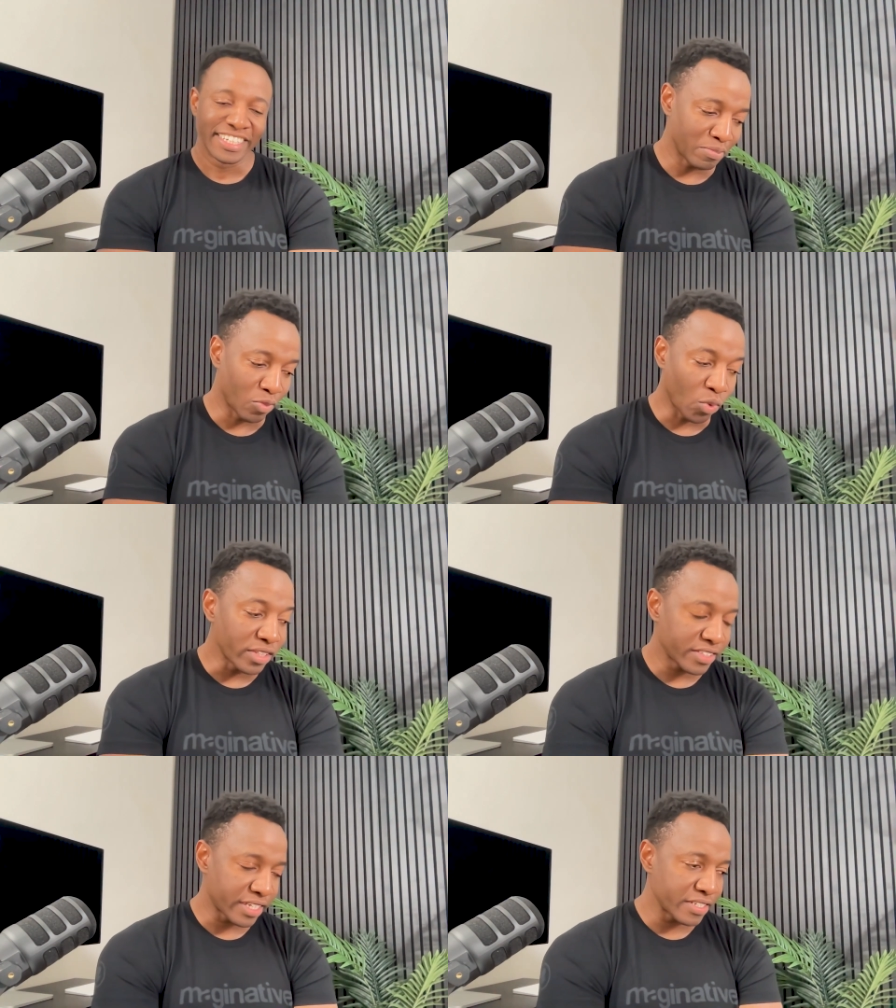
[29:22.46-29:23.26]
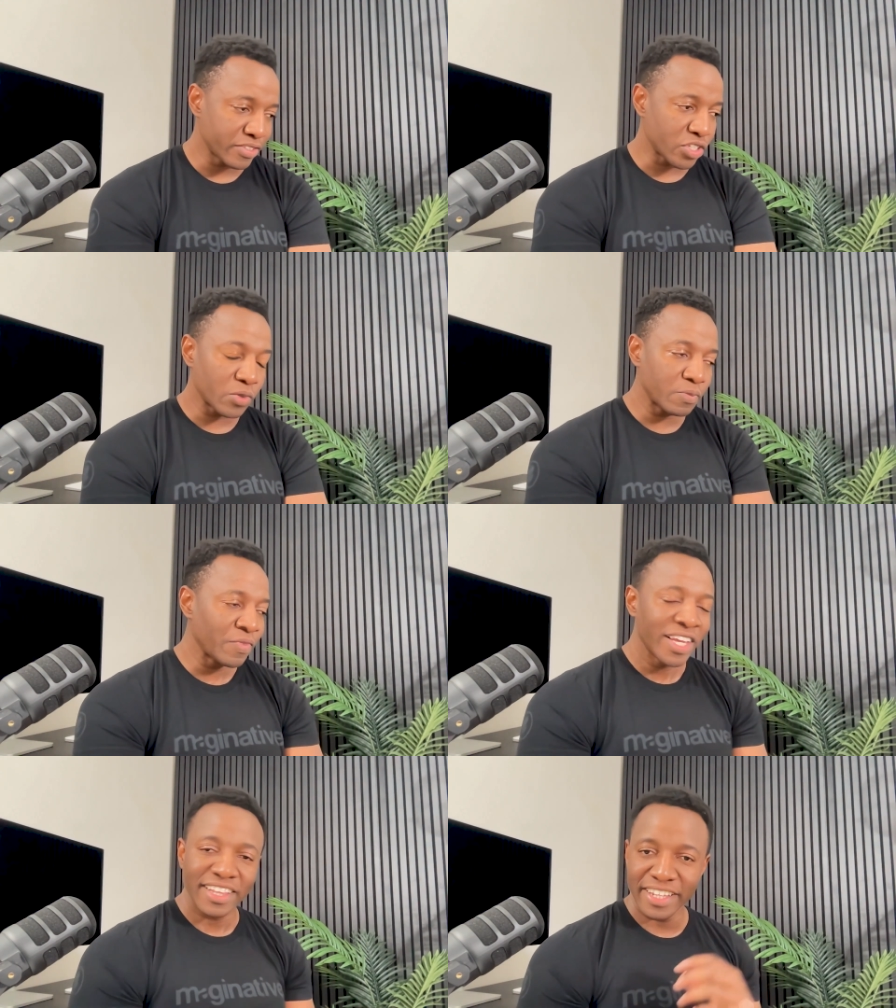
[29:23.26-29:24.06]
Well said. So
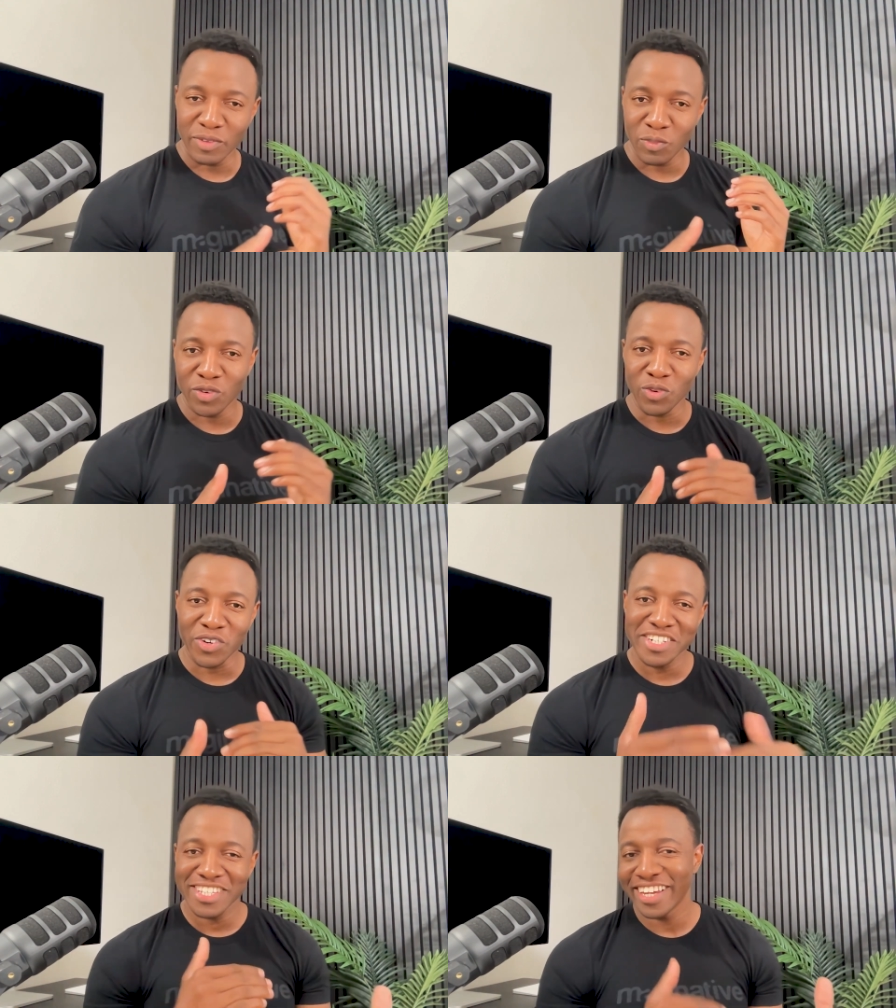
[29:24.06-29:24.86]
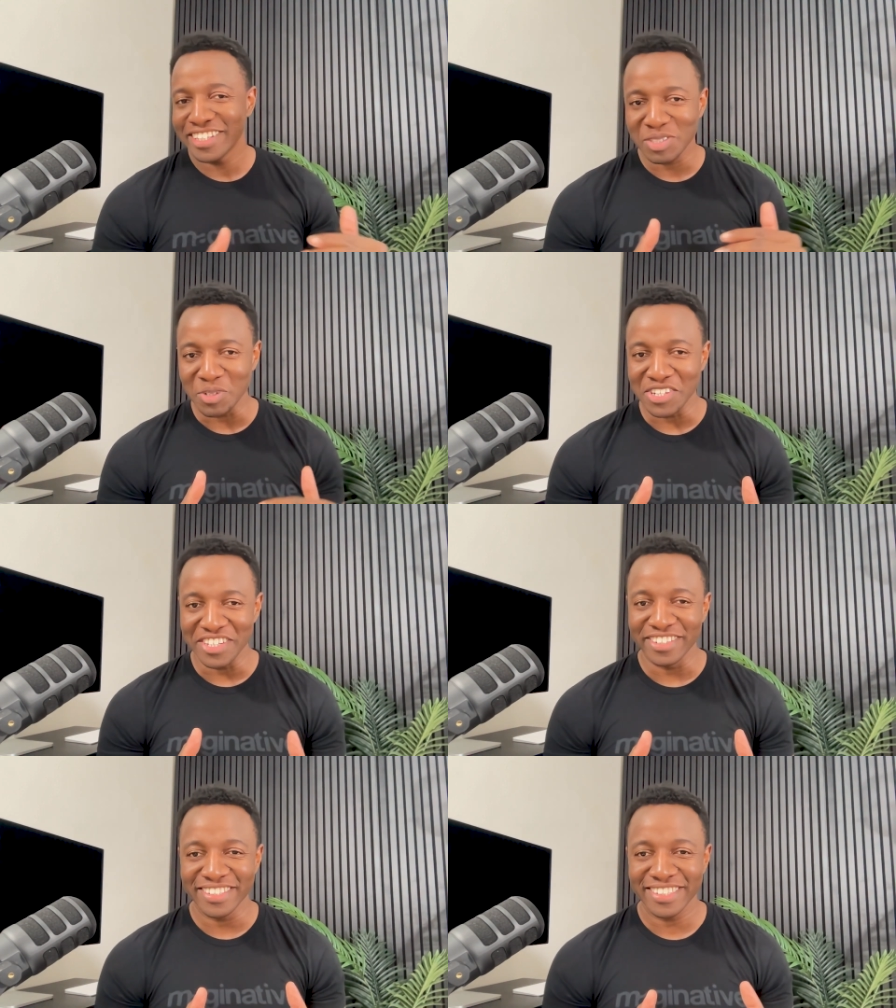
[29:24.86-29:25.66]
we're, we're going to kind of switch
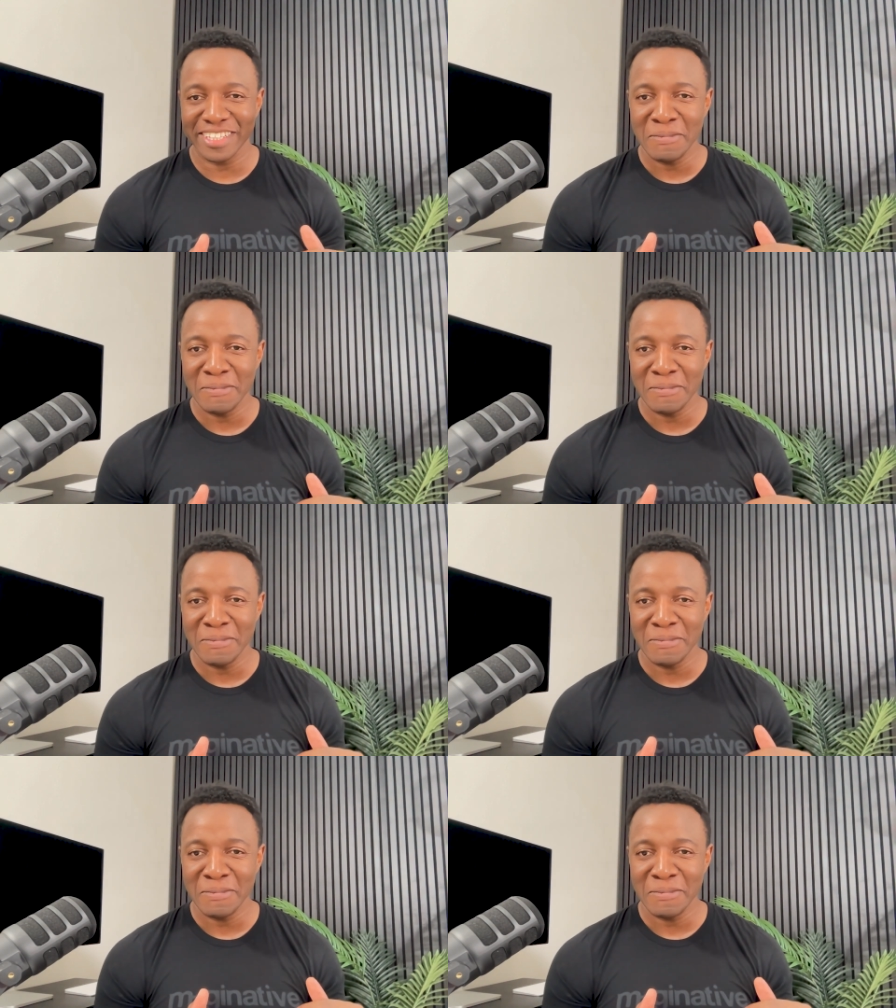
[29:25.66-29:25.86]
gears.